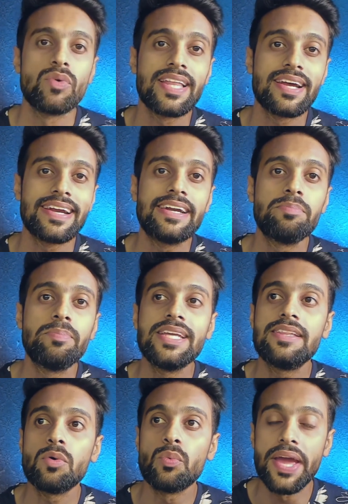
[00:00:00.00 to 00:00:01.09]
whether it be
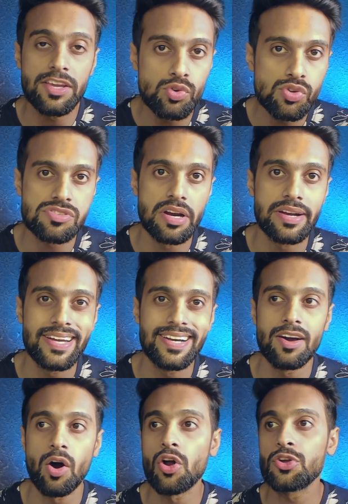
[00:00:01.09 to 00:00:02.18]
the way you
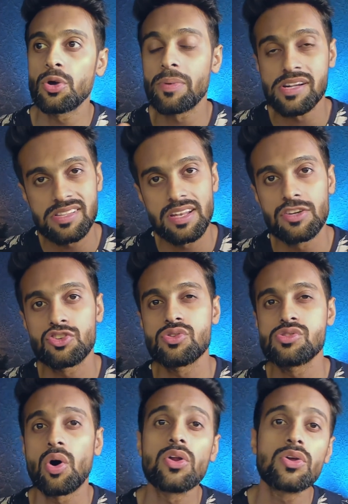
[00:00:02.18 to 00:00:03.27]
studied or your personal
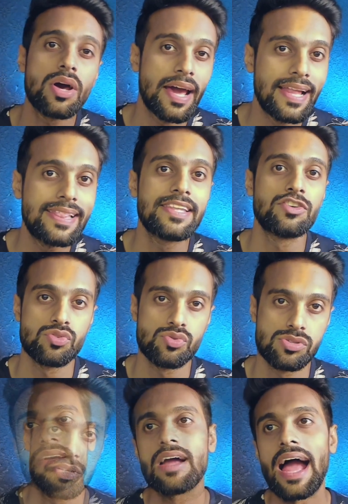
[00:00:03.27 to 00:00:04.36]
issues or your health issues.